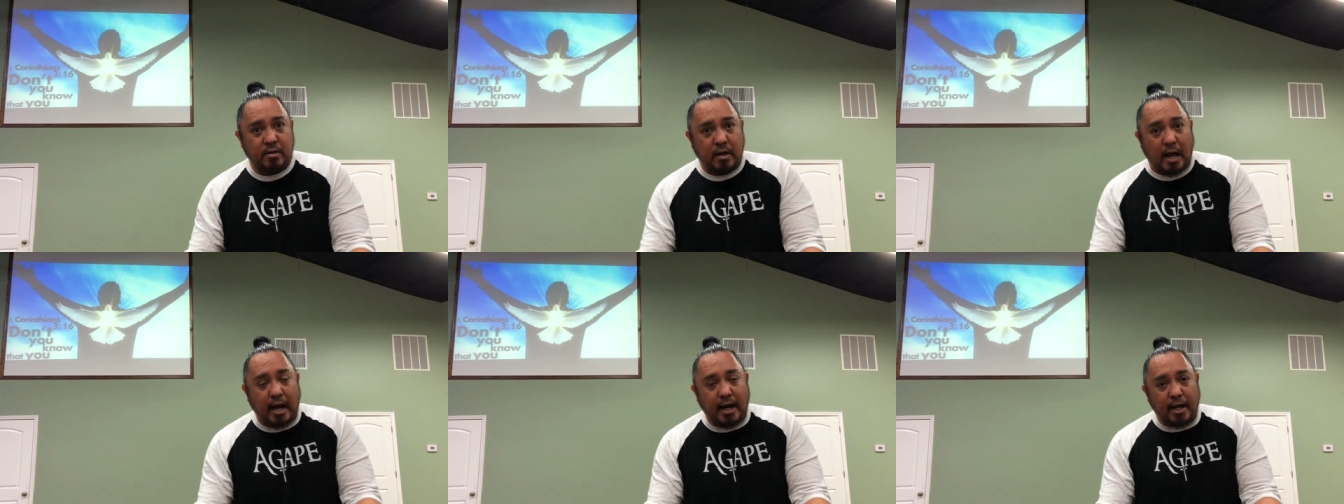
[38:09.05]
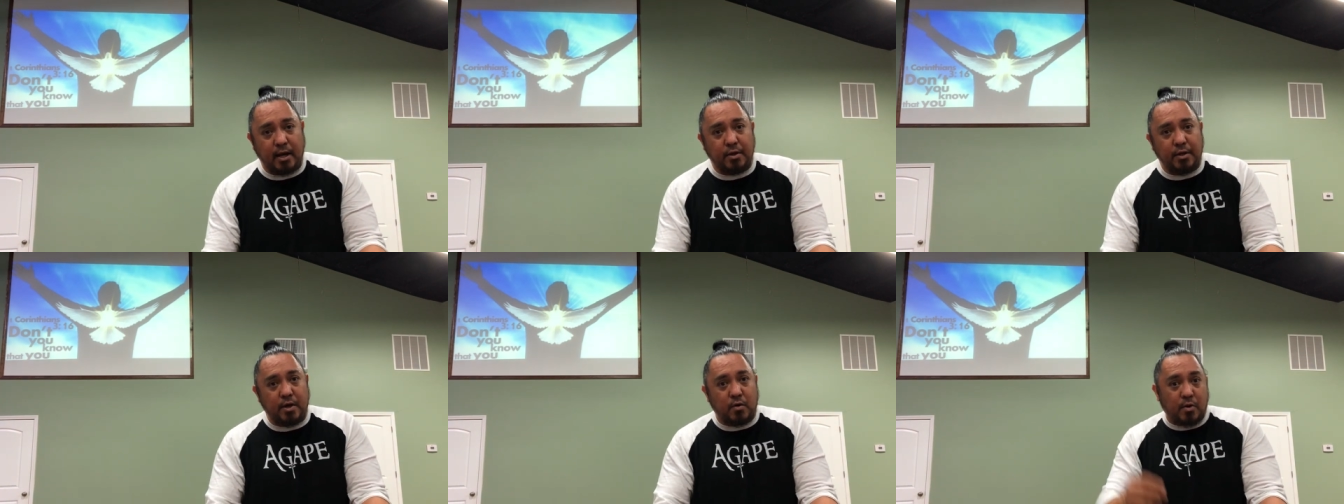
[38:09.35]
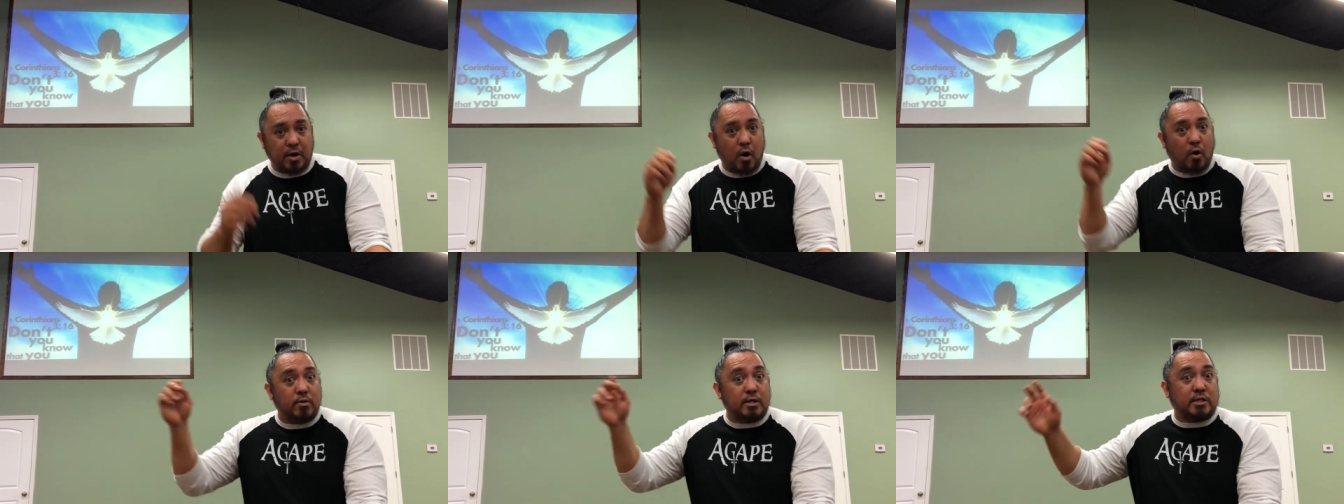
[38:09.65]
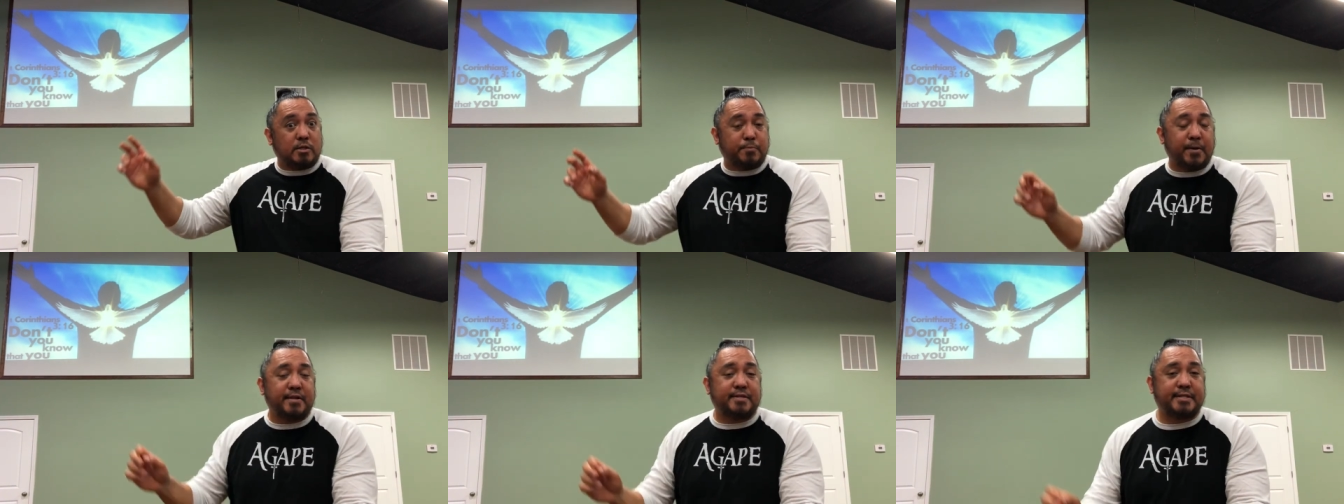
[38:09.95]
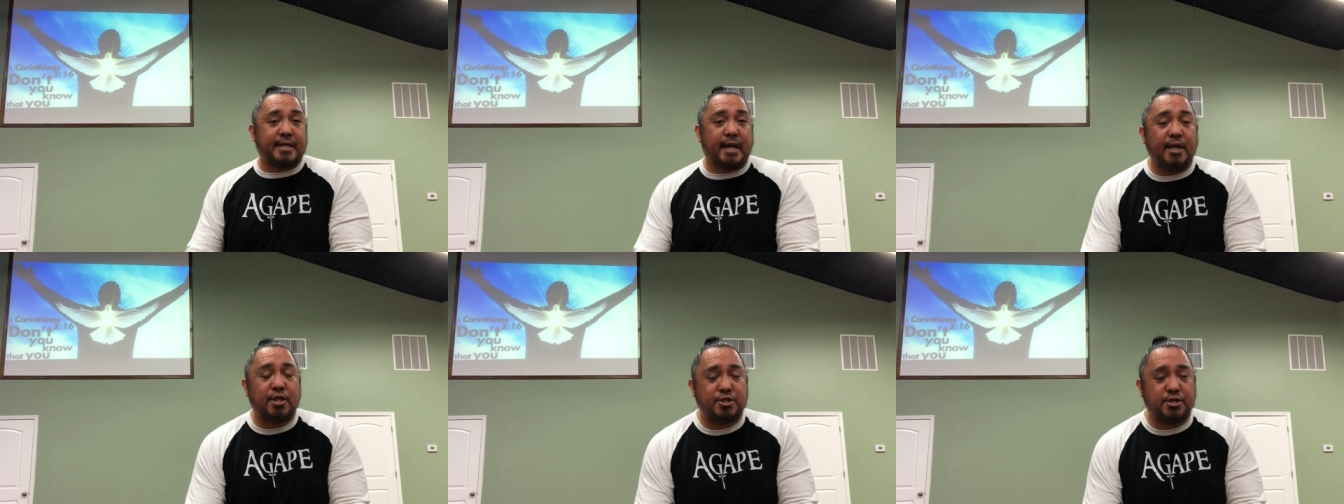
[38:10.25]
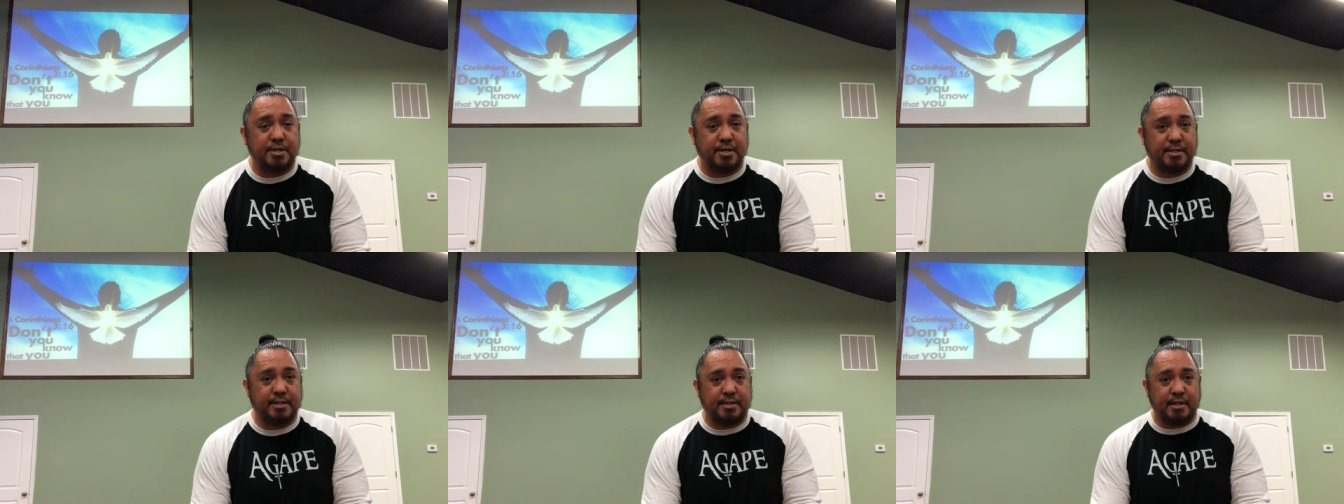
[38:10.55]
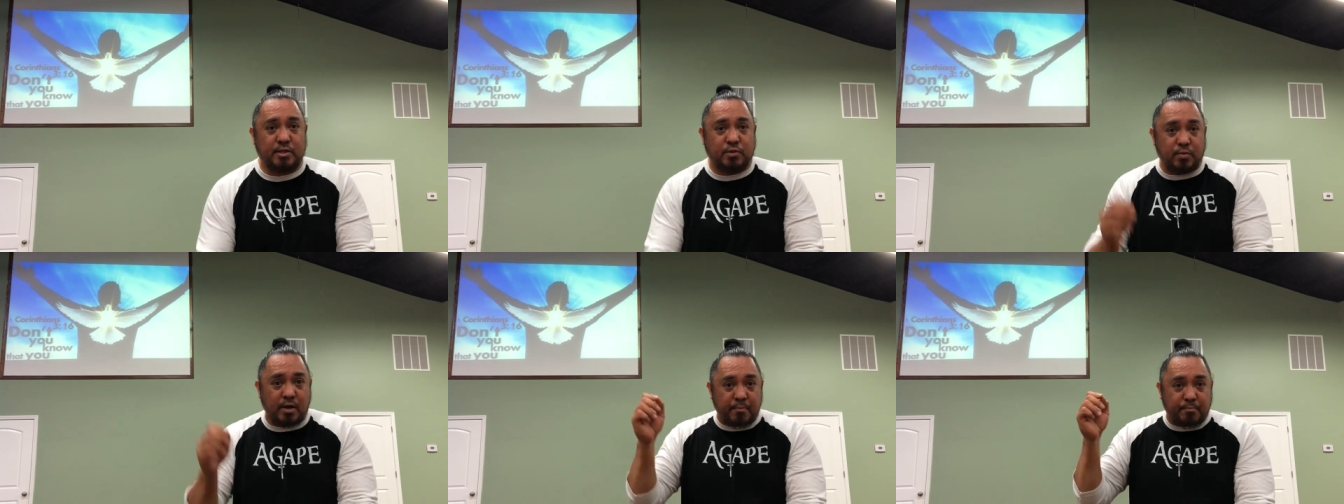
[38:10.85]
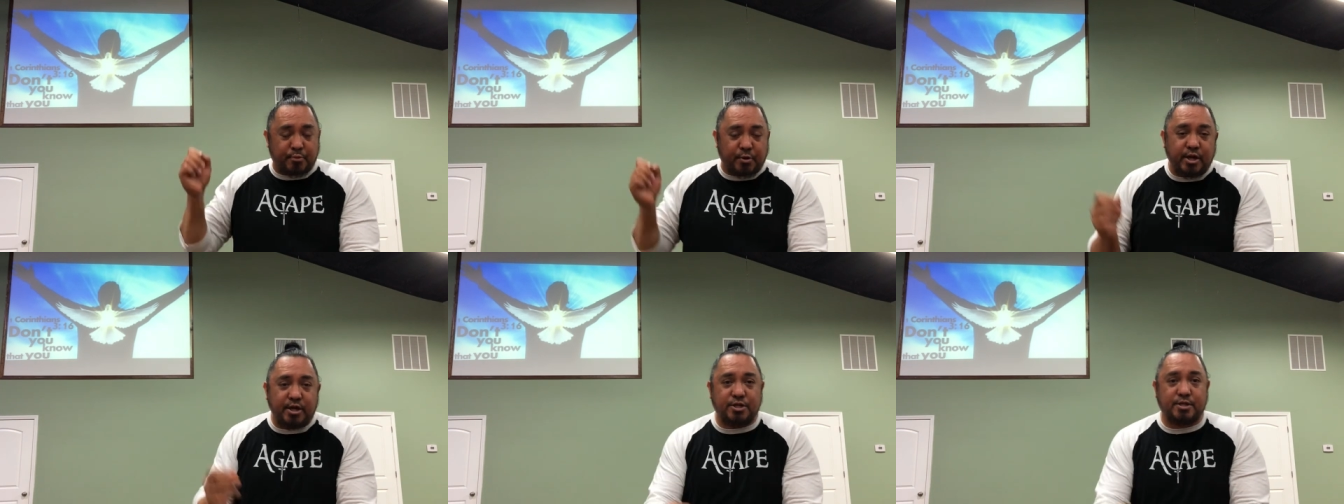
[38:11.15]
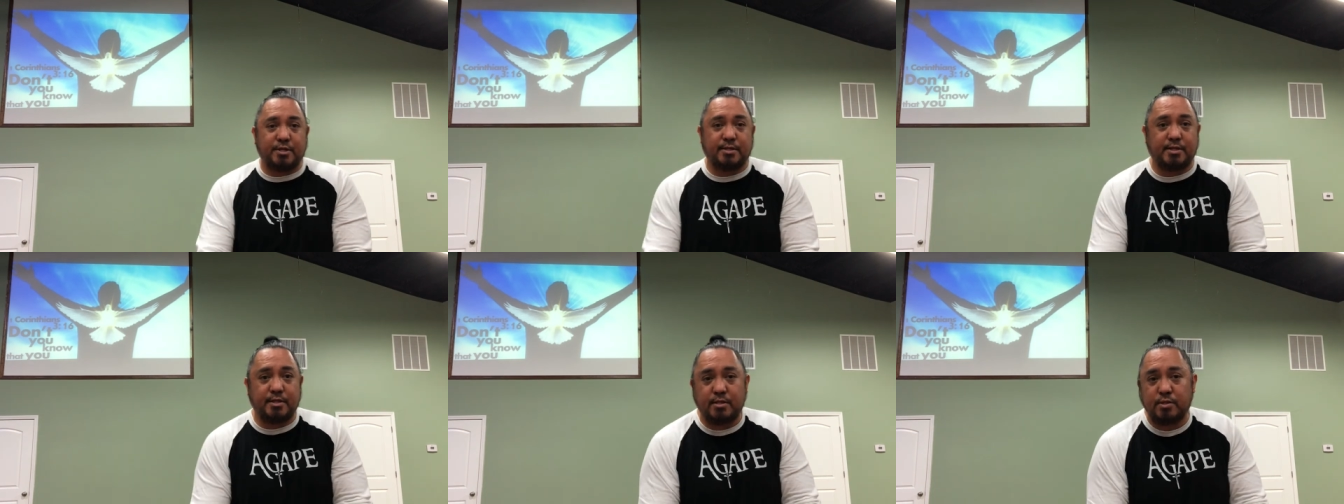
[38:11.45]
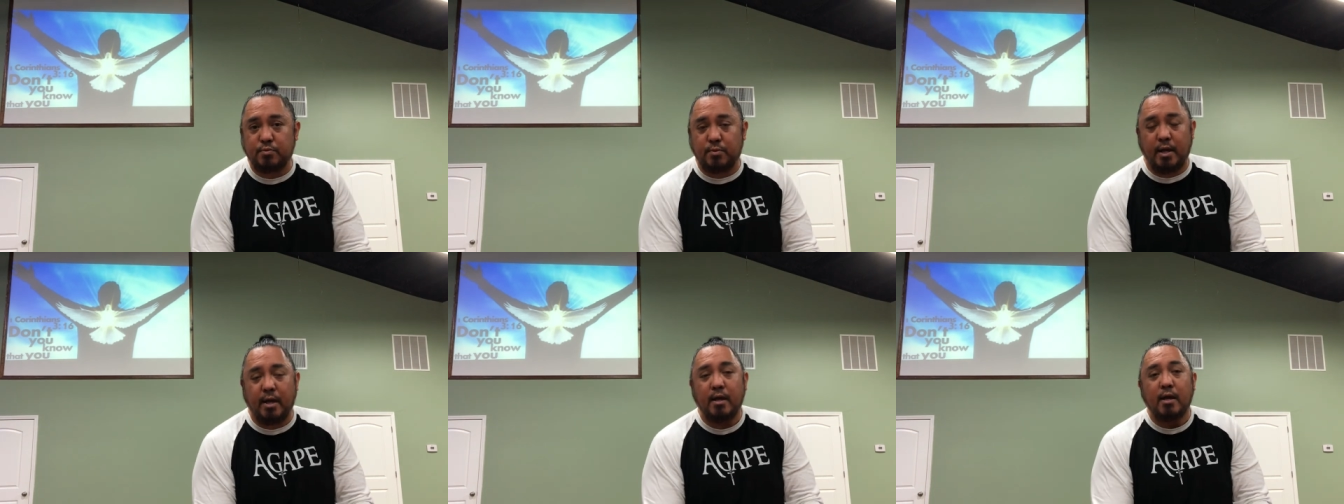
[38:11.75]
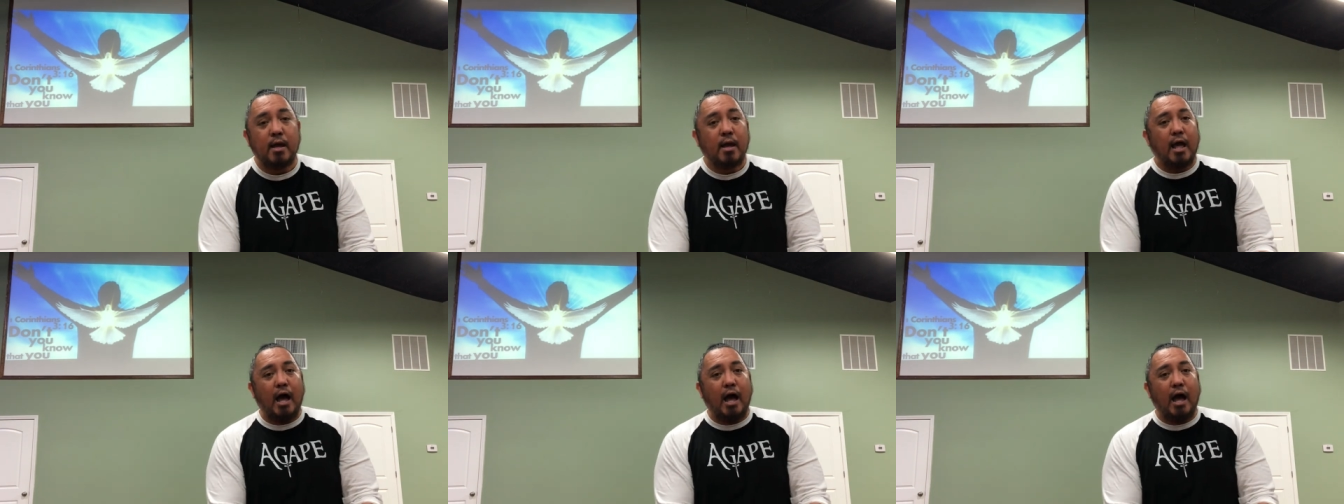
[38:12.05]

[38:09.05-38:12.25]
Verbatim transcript: hallelujah, when Holy Spirit teaches this way and preaches this way,